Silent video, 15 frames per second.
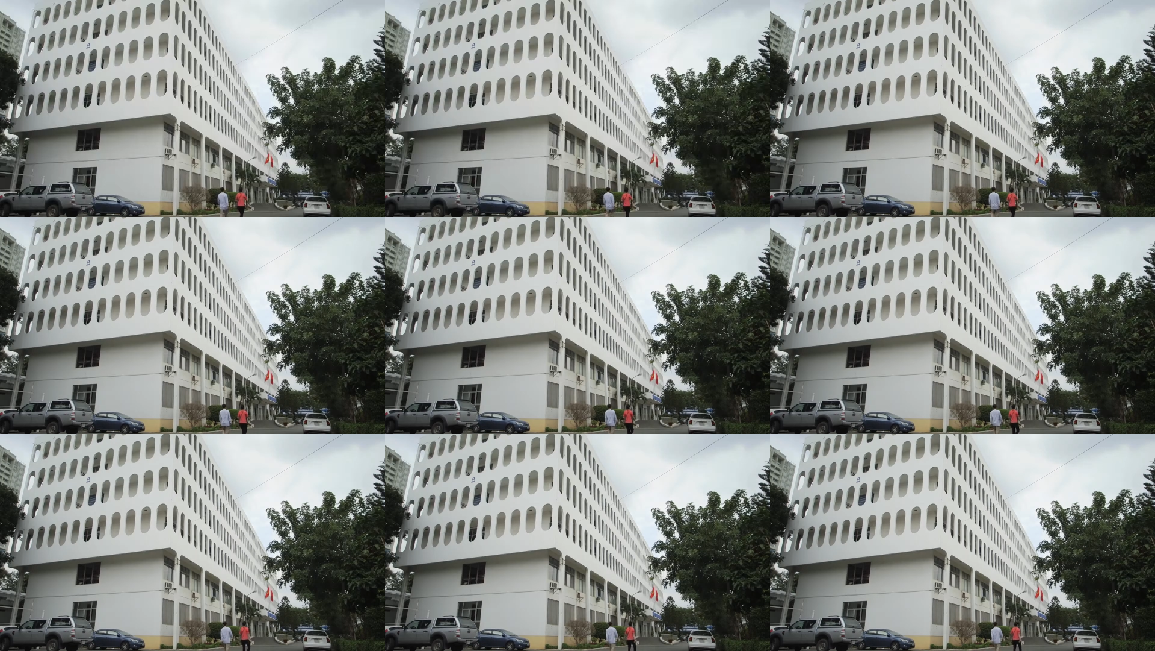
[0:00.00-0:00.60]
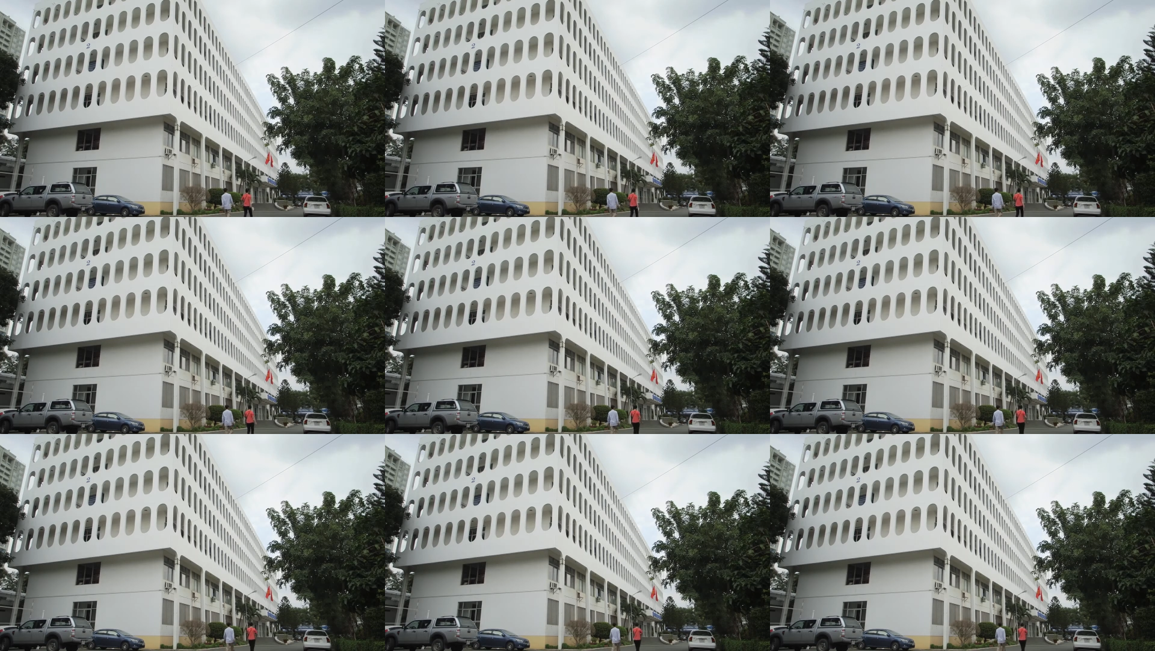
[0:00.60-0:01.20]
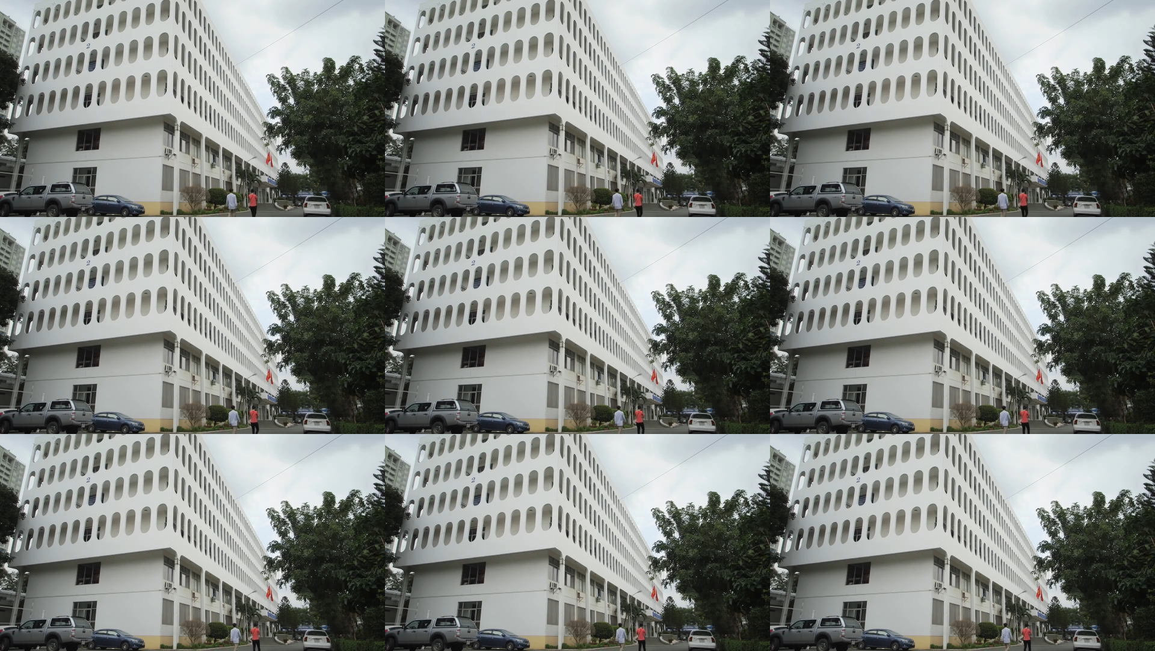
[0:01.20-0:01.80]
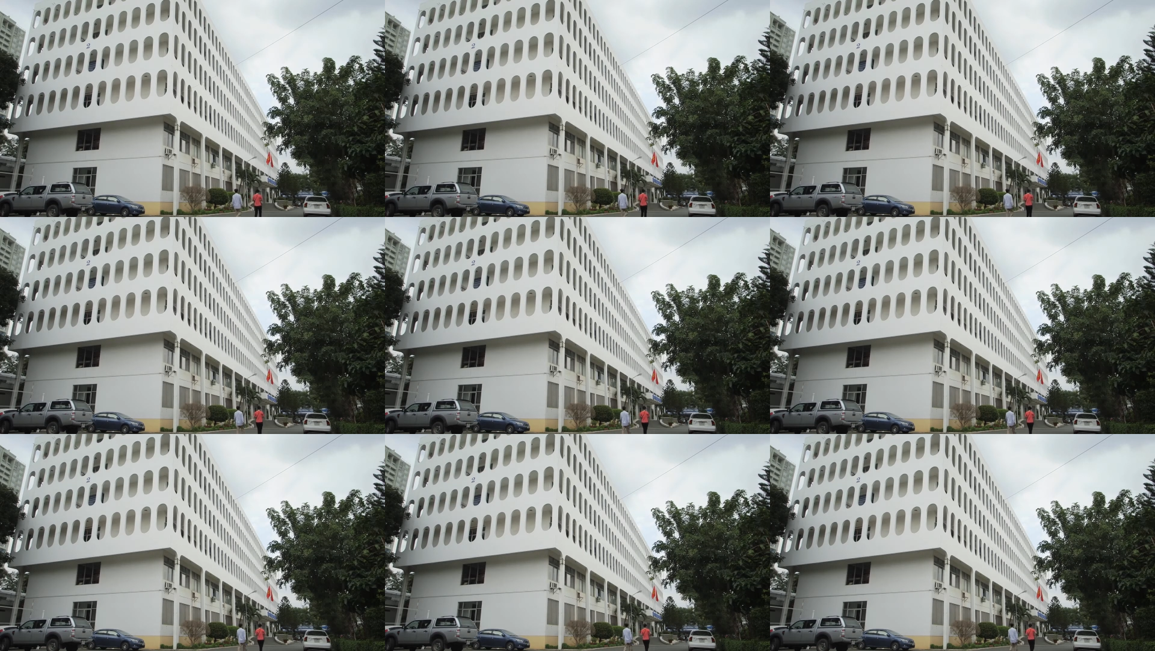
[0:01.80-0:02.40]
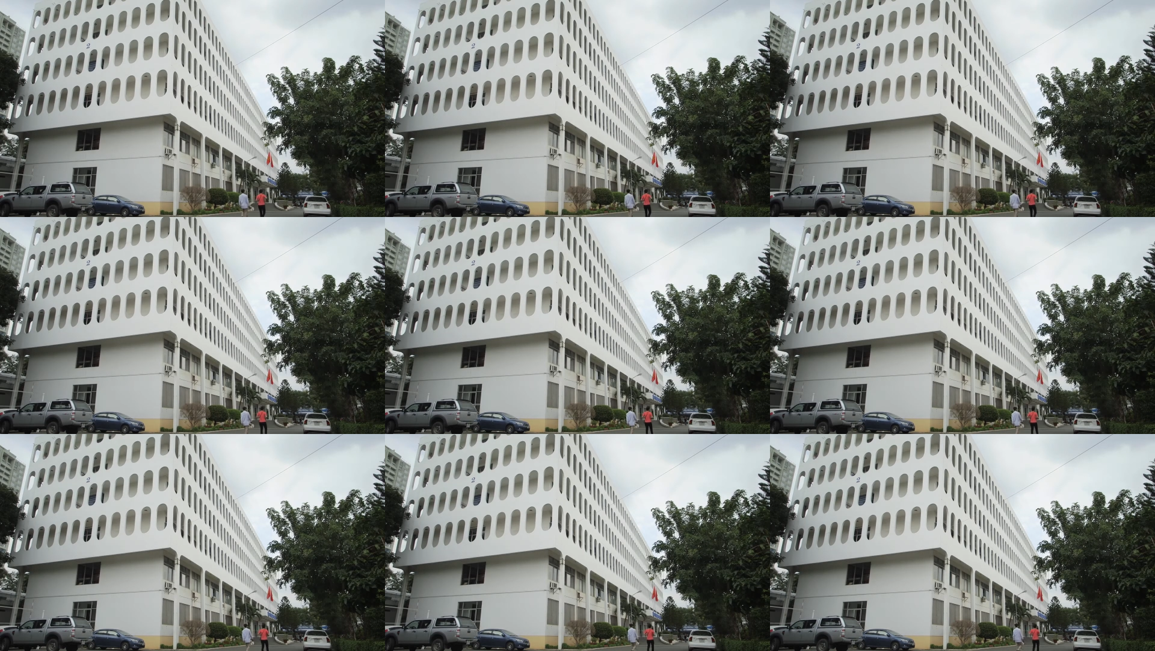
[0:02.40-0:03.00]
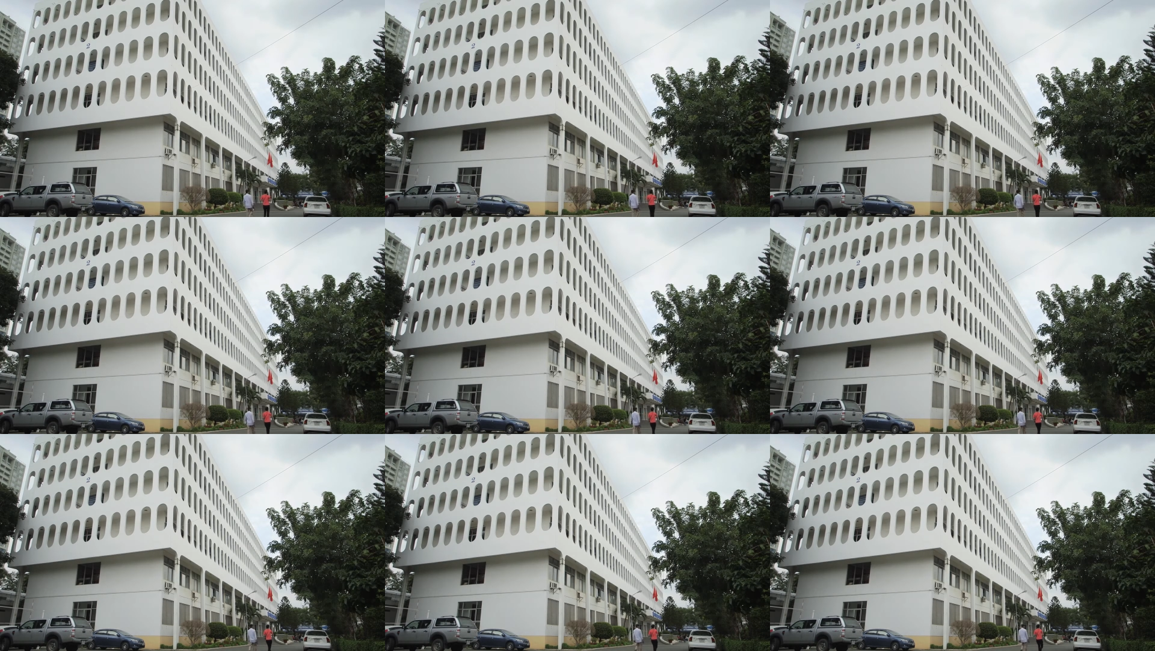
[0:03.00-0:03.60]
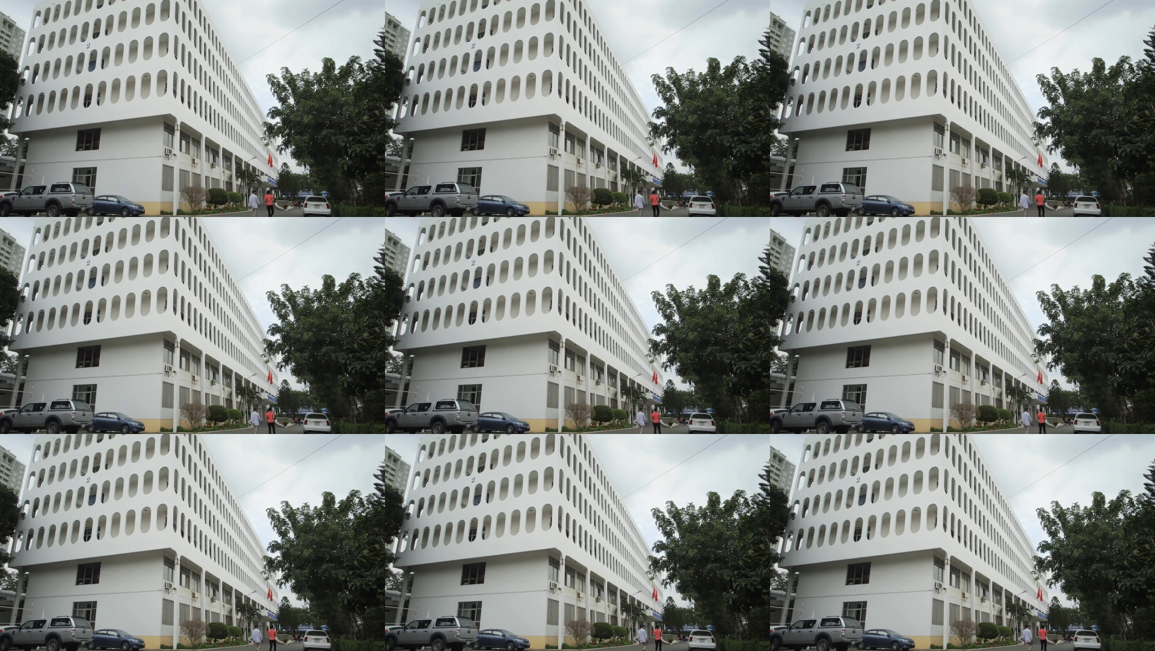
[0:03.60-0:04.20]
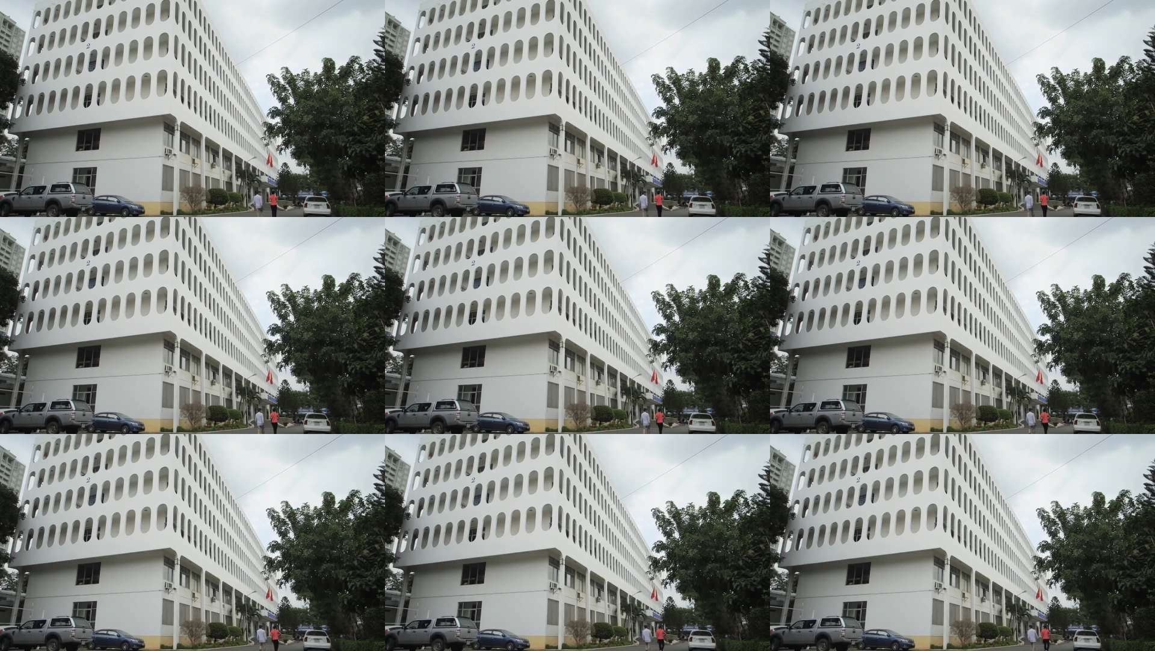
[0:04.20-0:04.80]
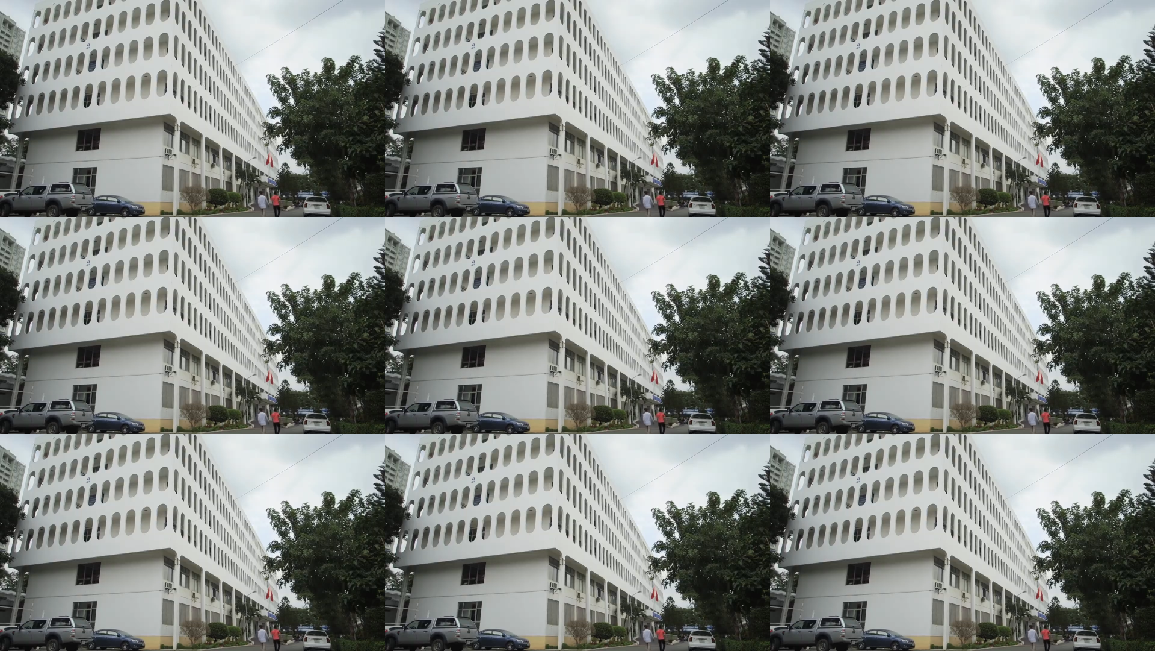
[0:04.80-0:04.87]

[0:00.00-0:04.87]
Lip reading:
[unreadable: no face in view]